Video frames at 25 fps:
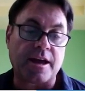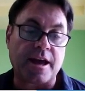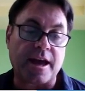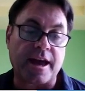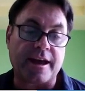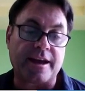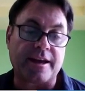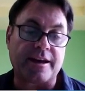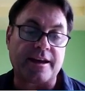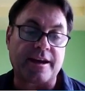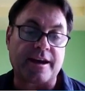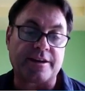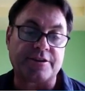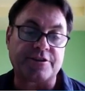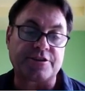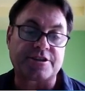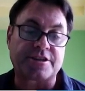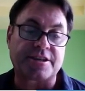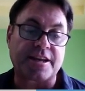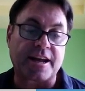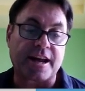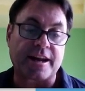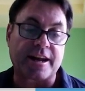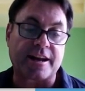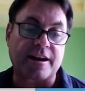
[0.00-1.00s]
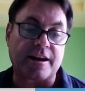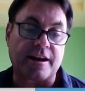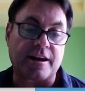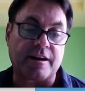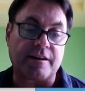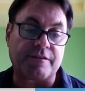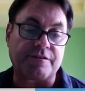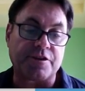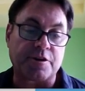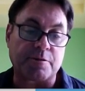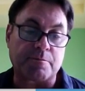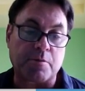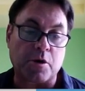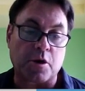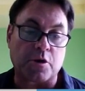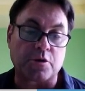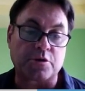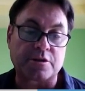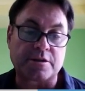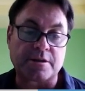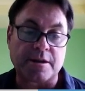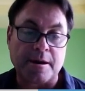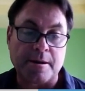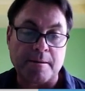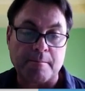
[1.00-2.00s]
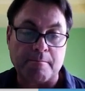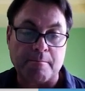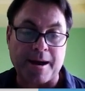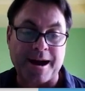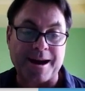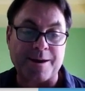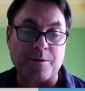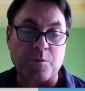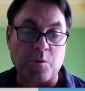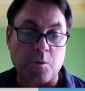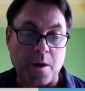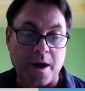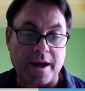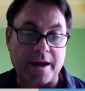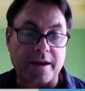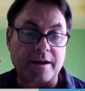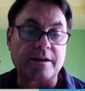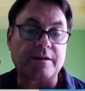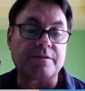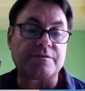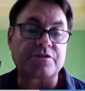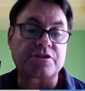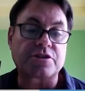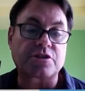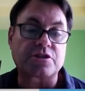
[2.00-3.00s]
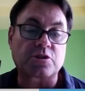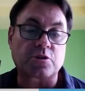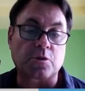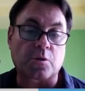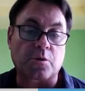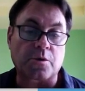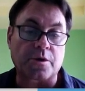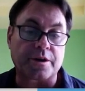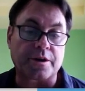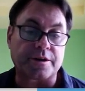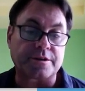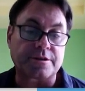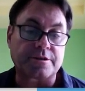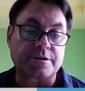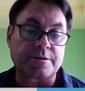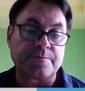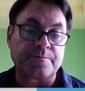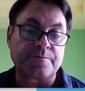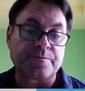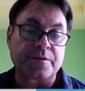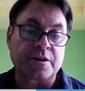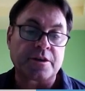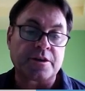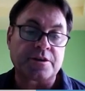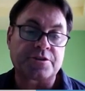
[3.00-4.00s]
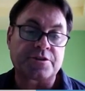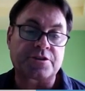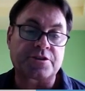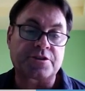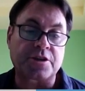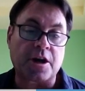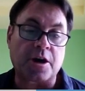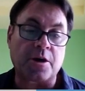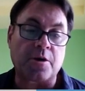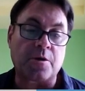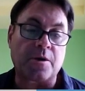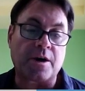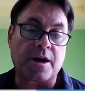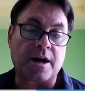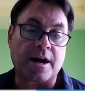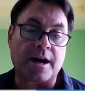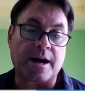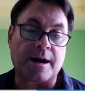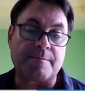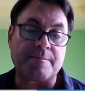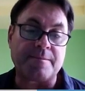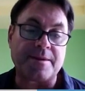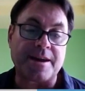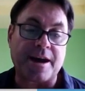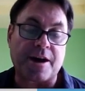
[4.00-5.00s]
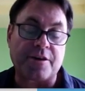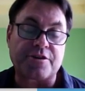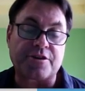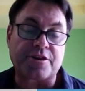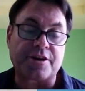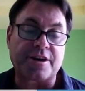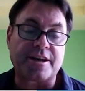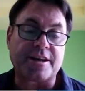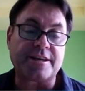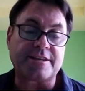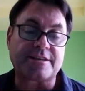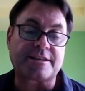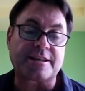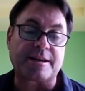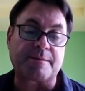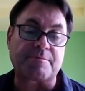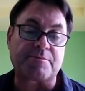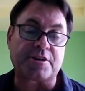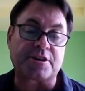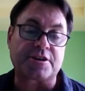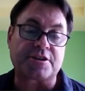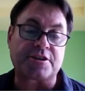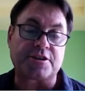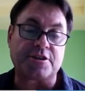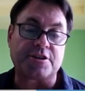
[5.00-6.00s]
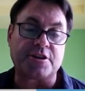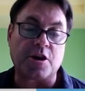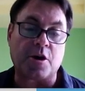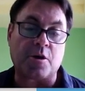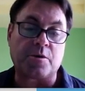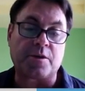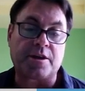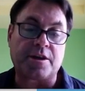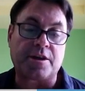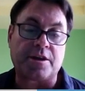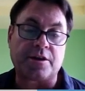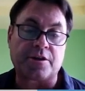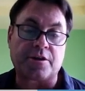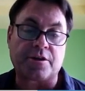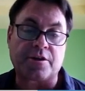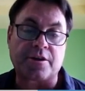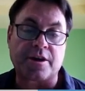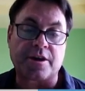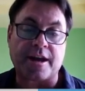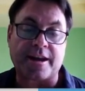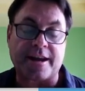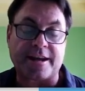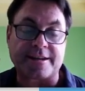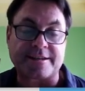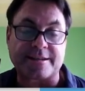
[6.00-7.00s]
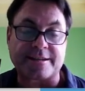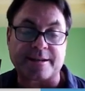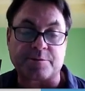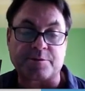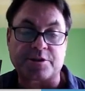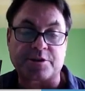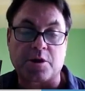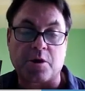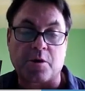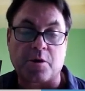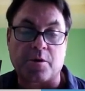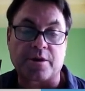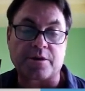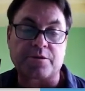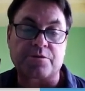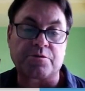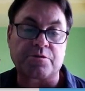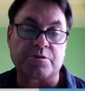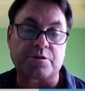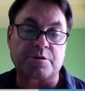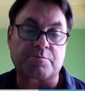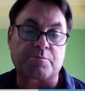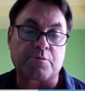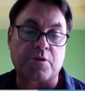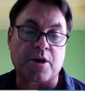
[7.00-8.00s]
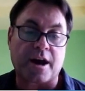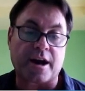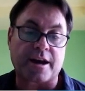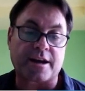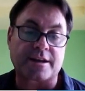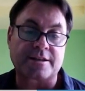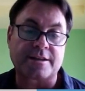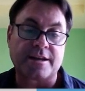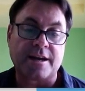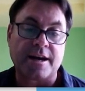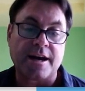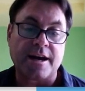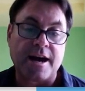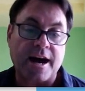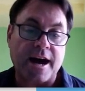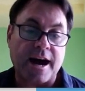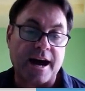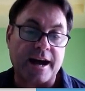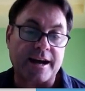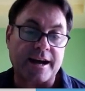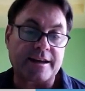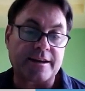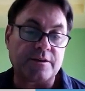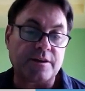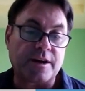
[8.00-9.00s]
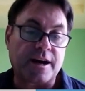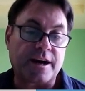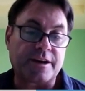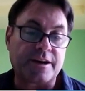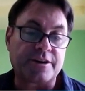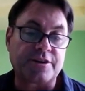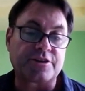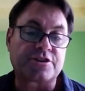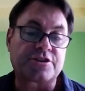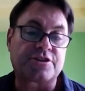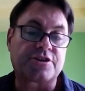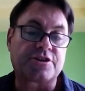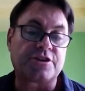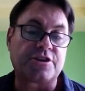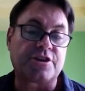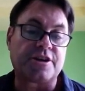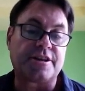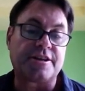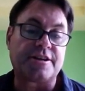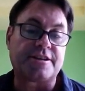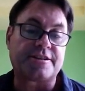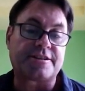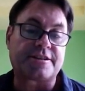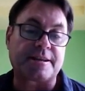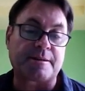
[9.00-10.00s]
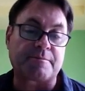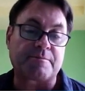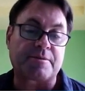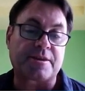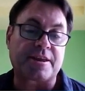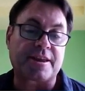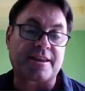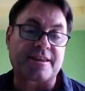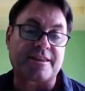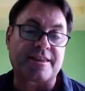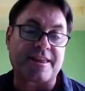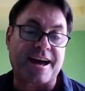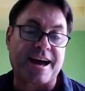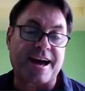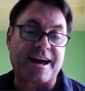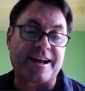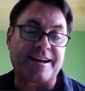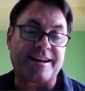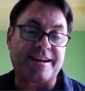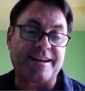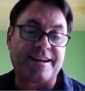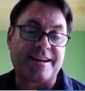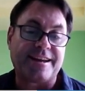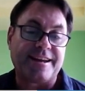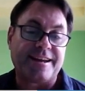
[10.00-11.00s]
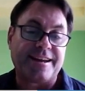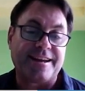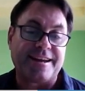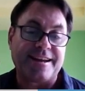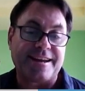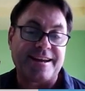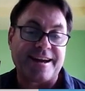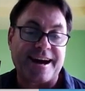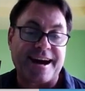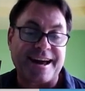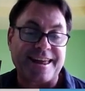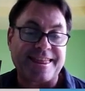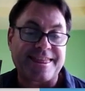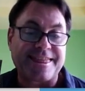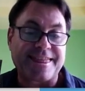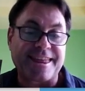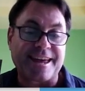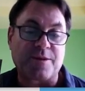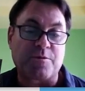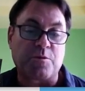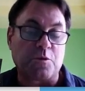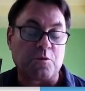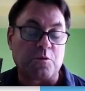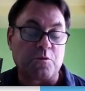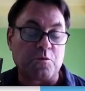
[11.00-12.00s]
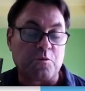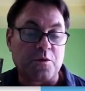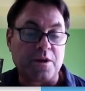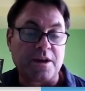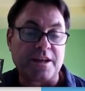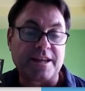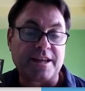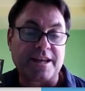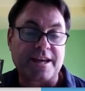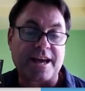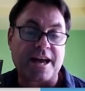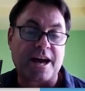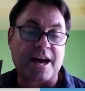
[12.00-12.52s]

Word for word: a understanding of your post by way of stories. So um, now there is something to note here, and as I was going through this product, I understood something that I think will really